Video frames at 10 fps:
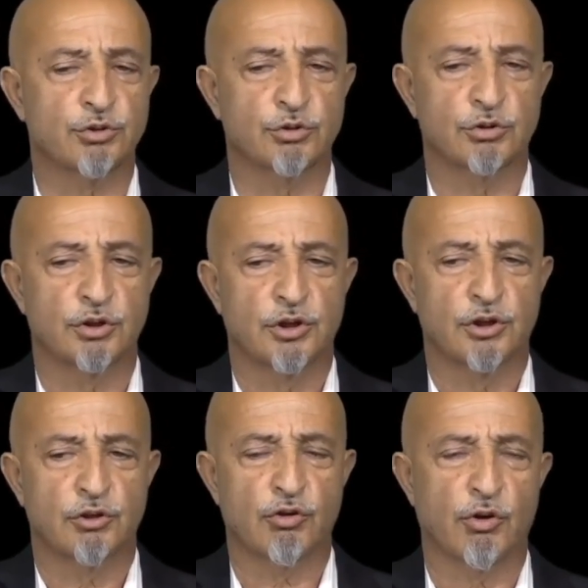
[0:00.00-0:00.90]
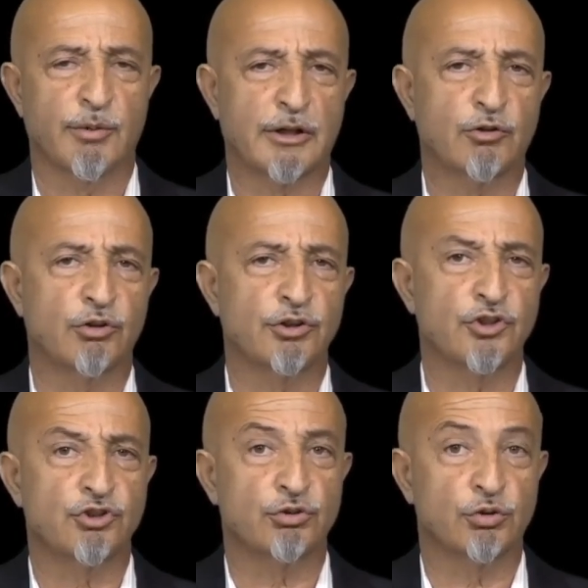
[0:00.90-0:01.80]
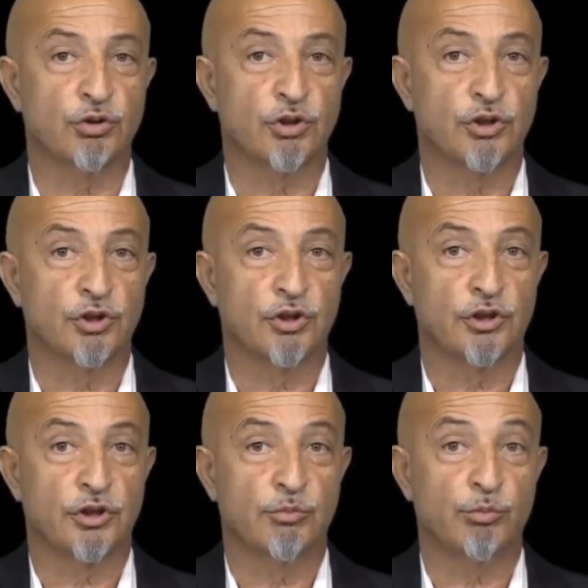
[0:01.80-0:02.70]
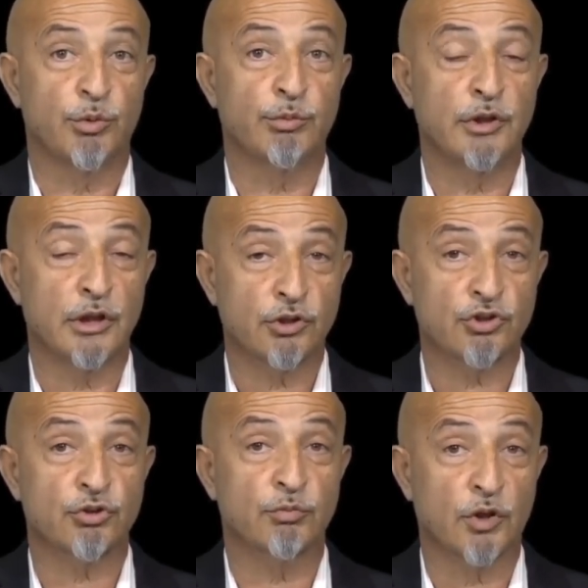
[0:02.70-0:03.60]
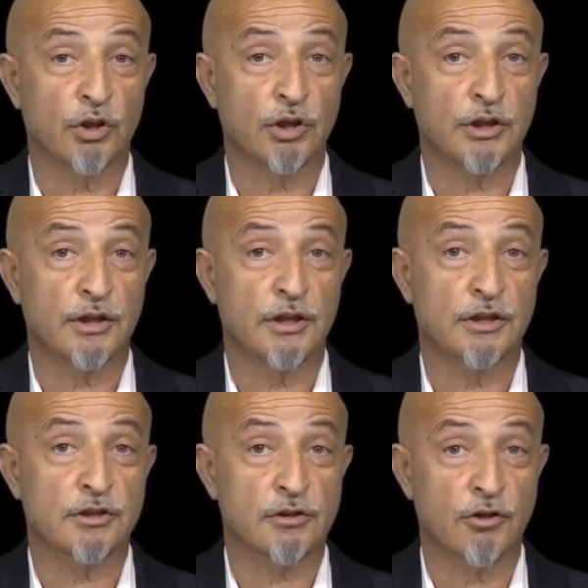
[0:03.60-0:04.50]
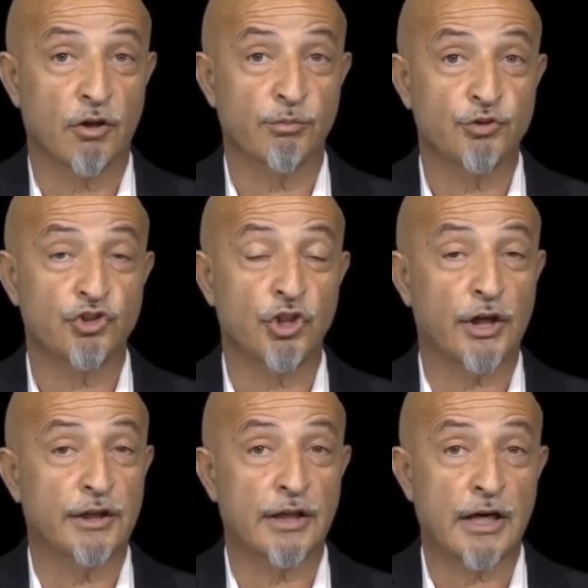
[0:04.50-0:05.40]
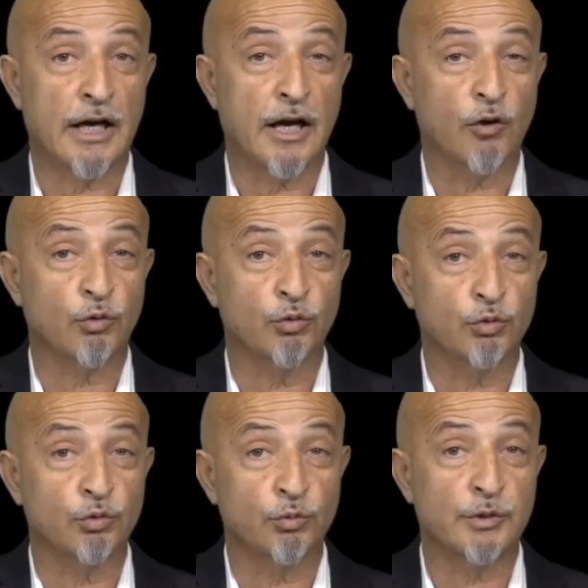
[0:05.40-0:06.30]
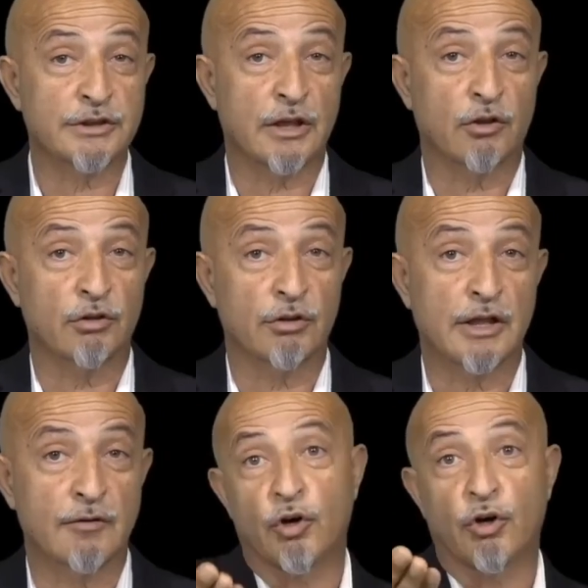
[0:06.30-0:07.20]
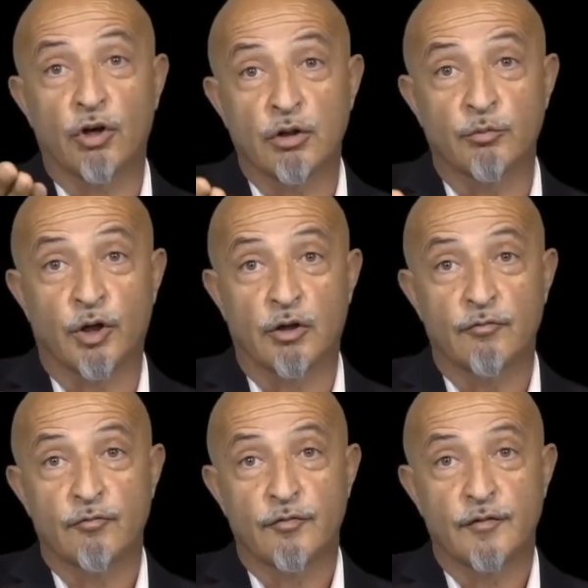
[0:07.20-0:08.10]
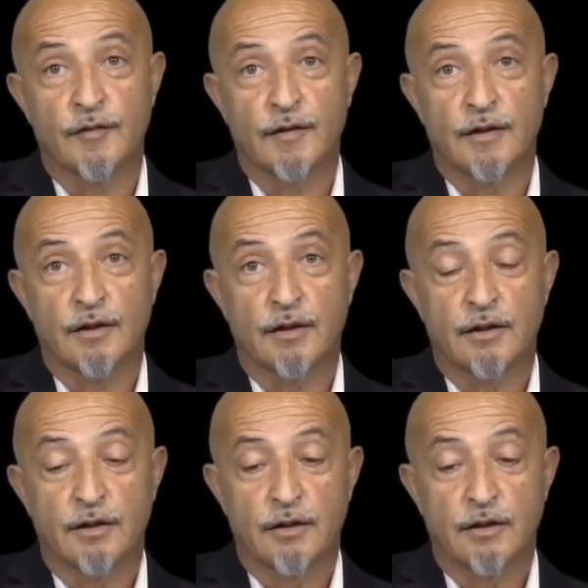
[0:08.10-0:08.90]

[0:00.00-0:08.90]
Beat her with a rubber. See the rights that Islam gave to women? What are your rights in Islam now, in this lifetime?